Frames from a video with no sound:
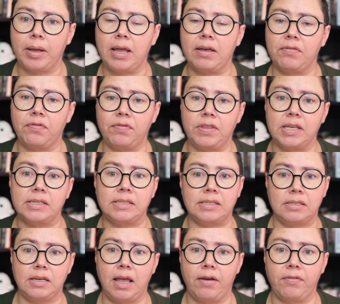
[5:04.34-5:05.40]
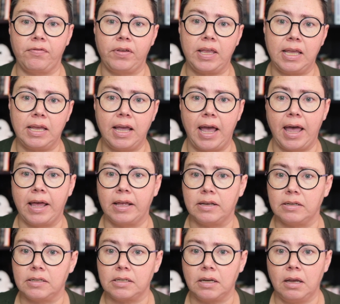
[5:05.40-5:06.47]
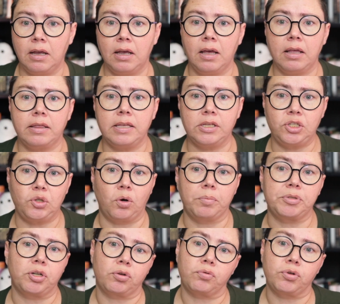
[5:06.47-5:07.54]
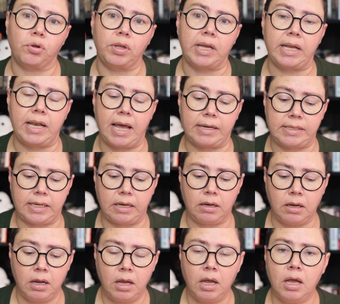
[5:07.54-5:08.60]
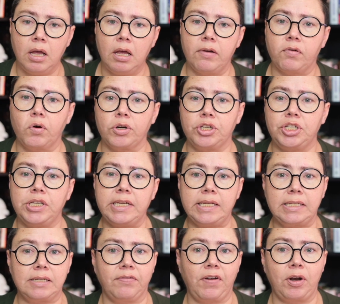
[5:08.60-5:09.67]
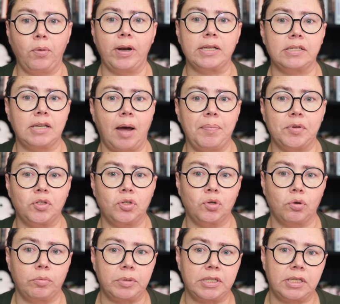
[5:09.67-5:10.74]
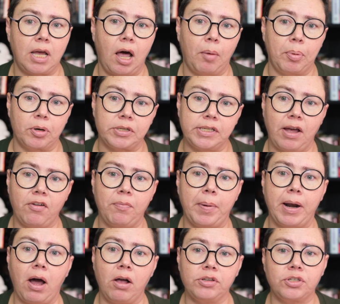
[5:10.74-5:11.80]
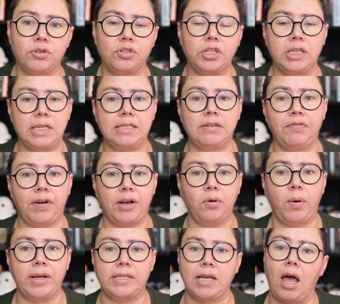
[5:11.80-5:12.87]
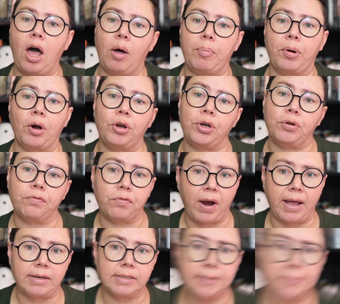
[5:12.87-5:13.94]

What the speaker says: if he and these storms are truly connected. Of course, she needs to find a way to stop the storms to help herself, but also she needs to find a way to help her new friend.